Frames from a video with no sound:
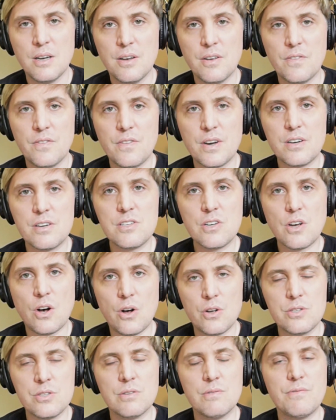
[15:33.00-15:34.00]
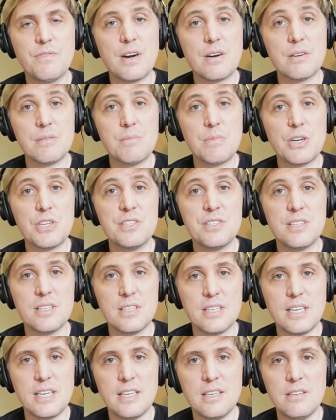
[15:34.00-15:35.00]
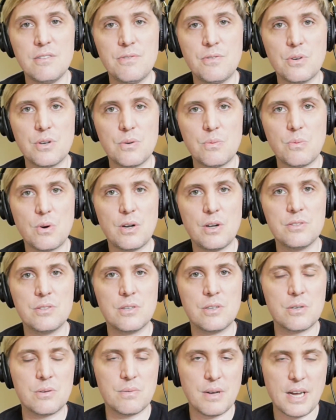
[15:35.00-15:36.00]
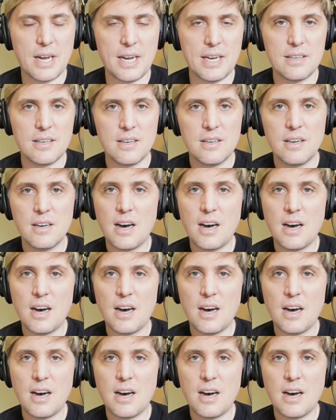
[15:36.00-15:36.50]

there's also very much the need for the world to create